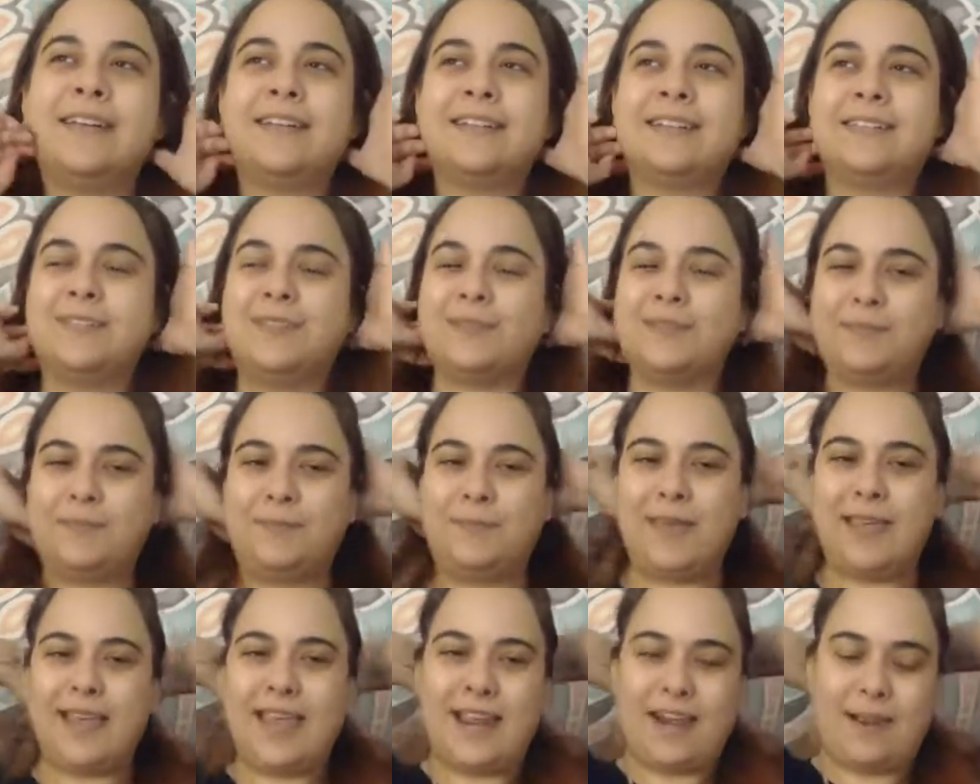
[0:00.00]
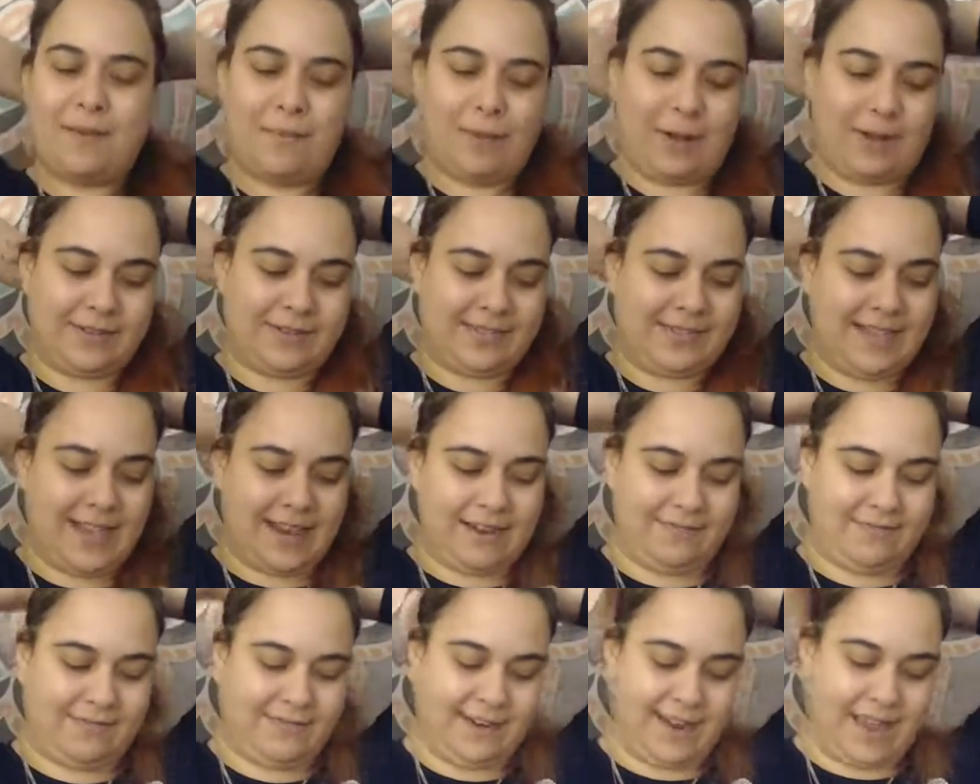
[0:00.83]
speaking about
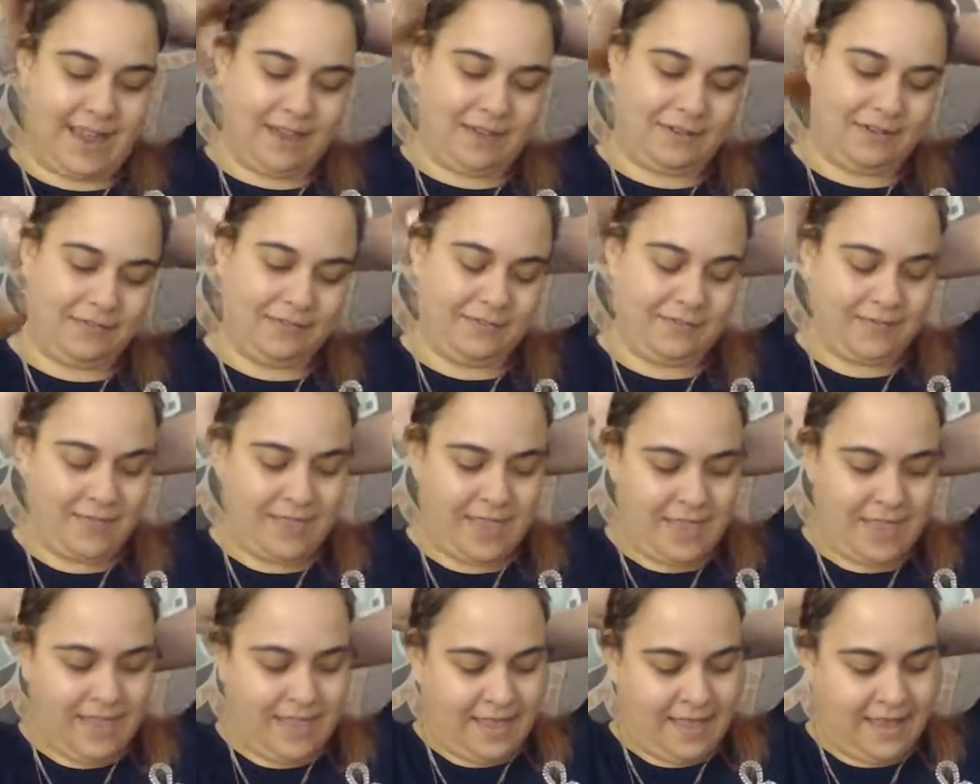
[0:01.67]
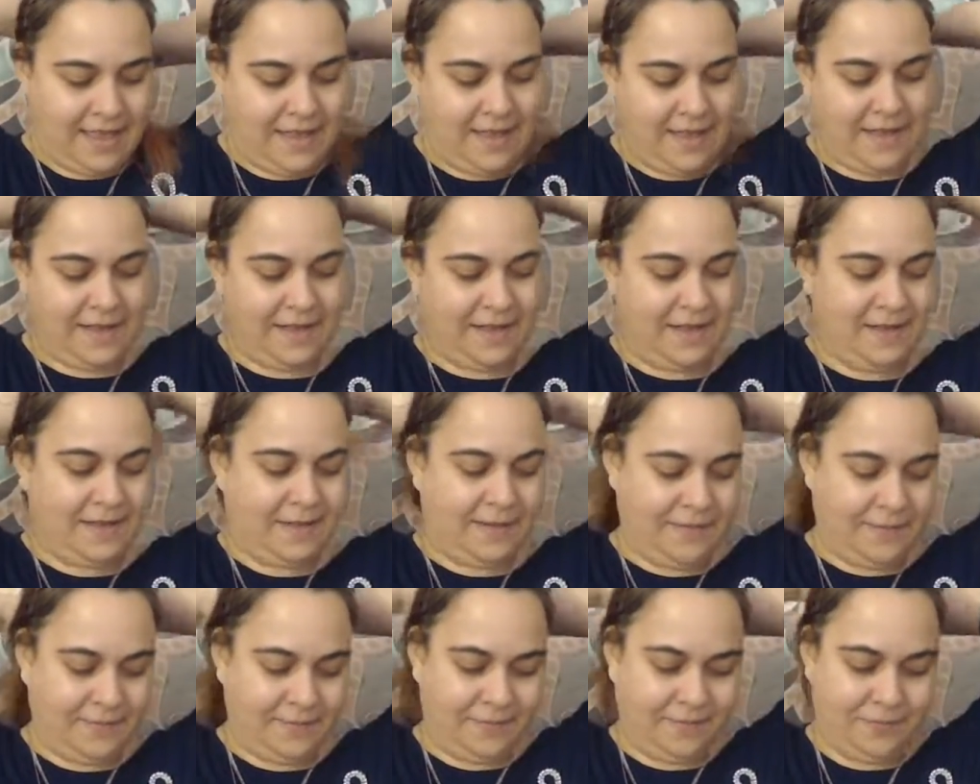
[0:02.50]
self-love,
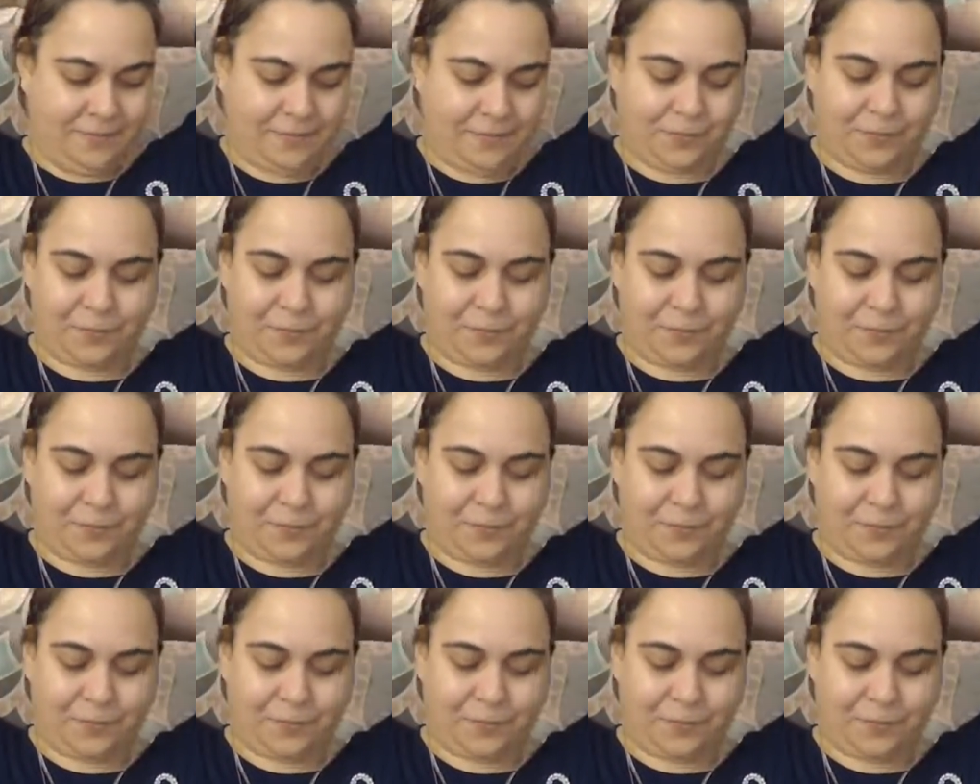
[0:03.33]
I